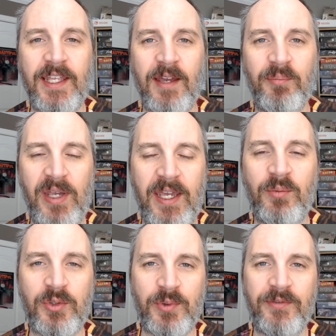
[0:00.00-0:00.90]

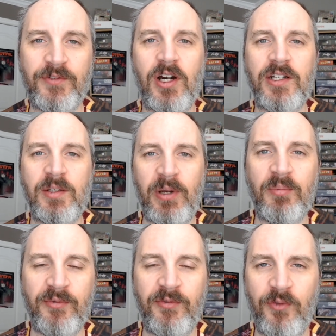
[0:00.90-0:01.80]
campaign, which we've talked
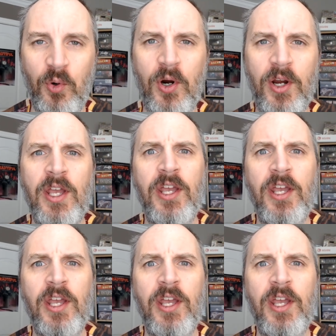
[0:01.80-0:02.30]
about before,